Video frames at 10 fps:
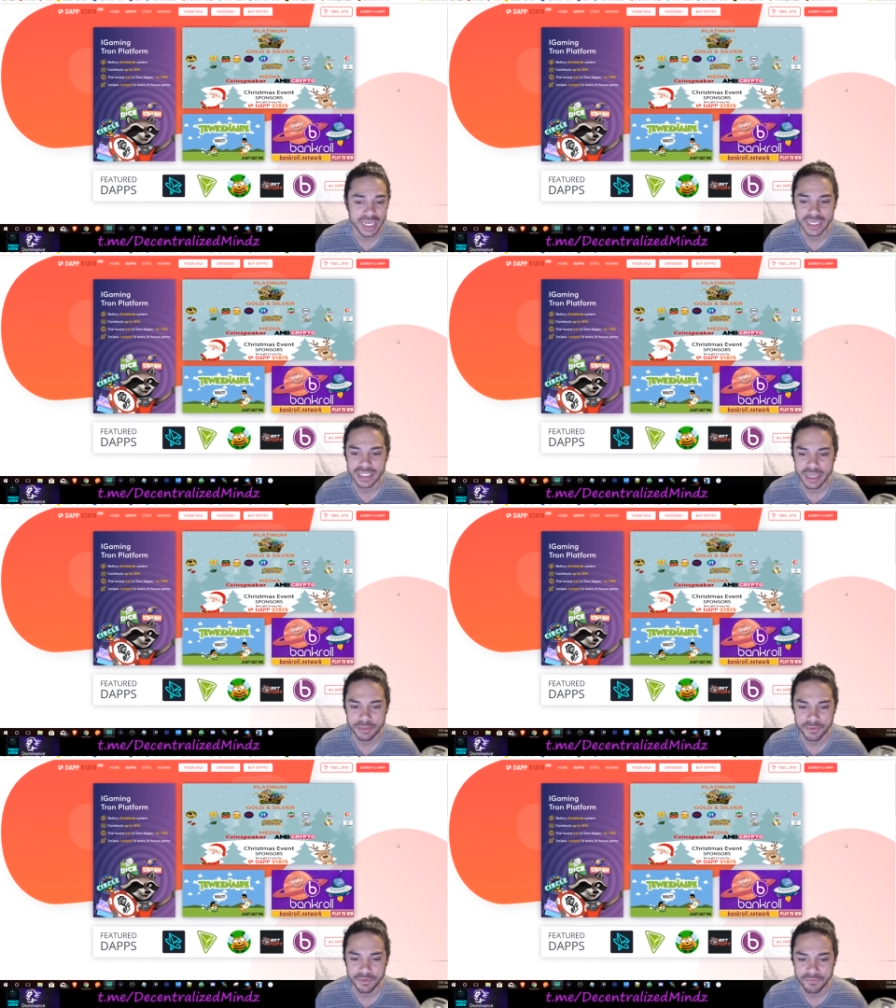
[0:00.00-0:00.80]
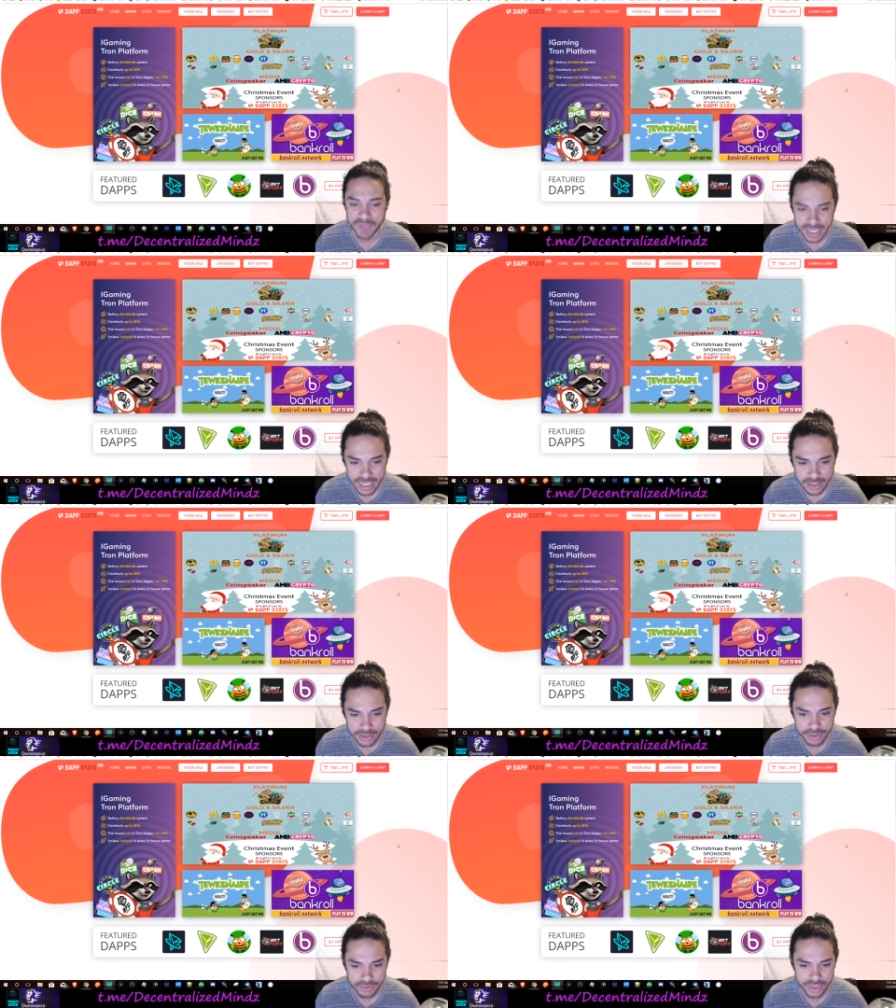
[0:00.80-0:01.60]
any type of event that
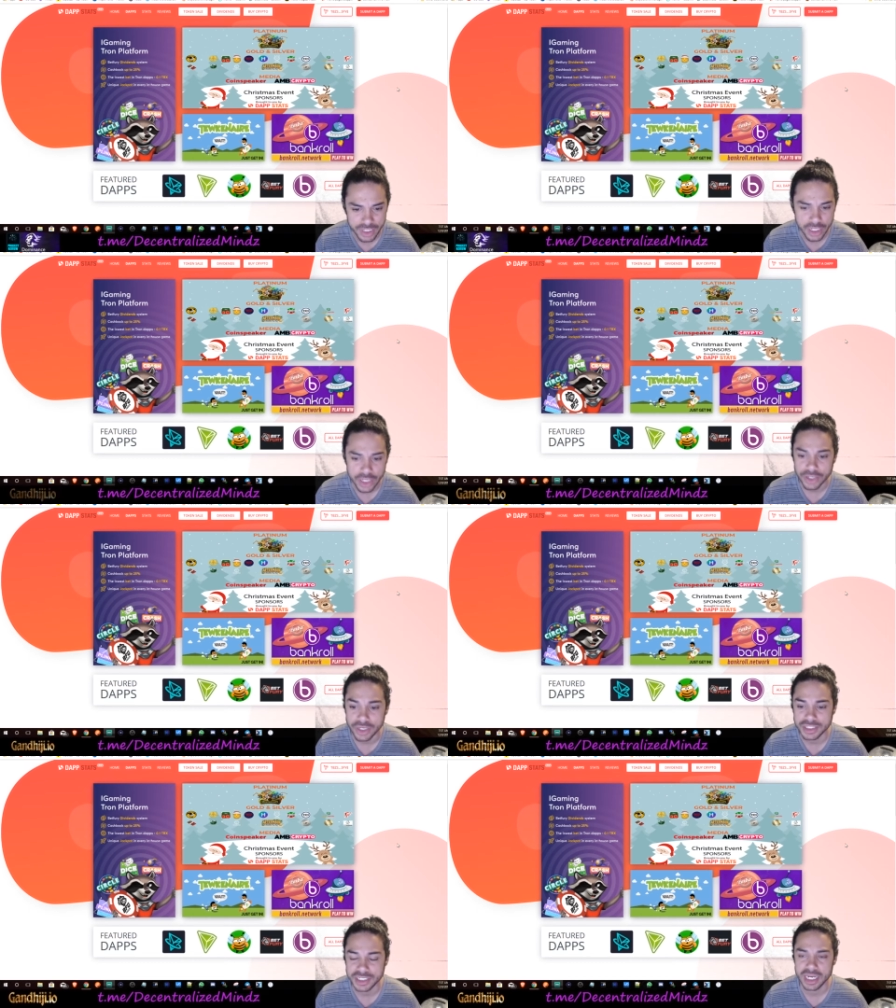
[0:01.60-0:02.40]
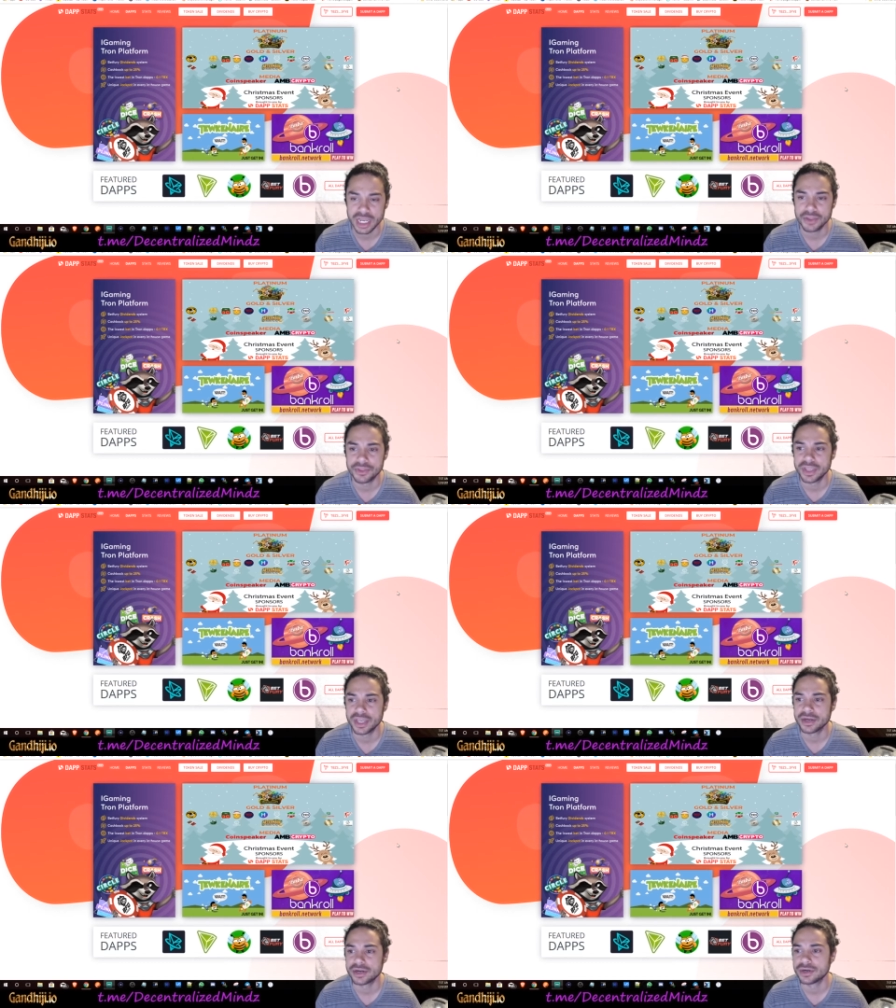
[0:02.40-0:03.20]
they're doing. You can check out
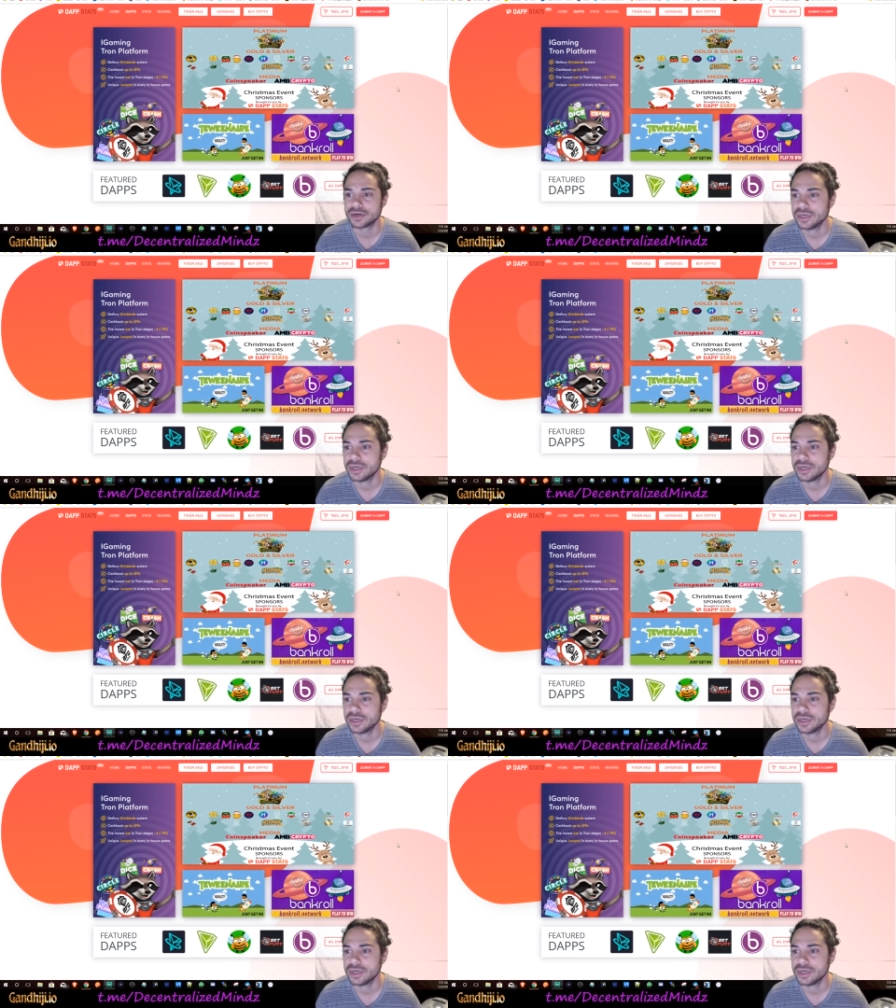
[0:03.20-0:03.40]
their